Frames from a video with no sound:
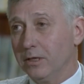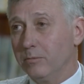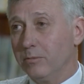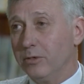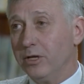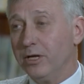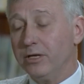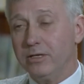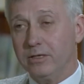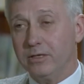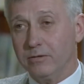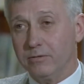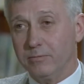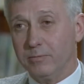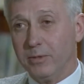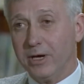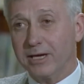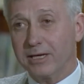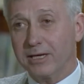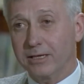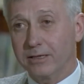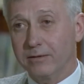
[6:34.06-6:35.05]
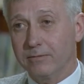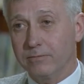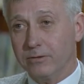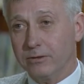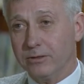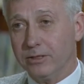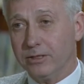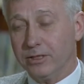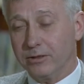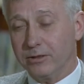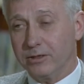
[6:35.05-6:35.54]
plenty of backing
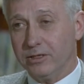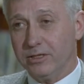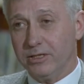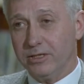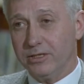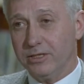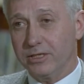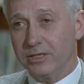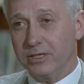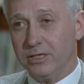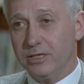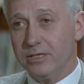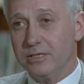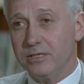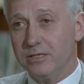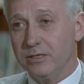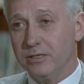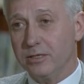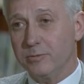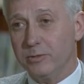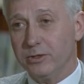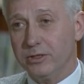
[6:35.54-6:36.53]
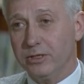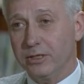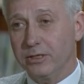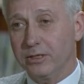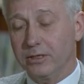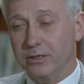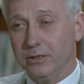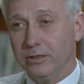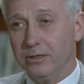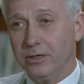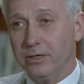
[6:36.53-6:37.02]
for integrated education in this
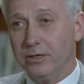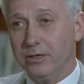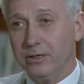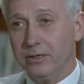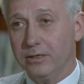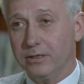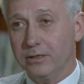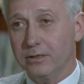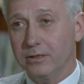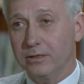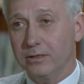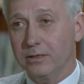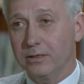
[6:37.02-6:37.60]
particular area.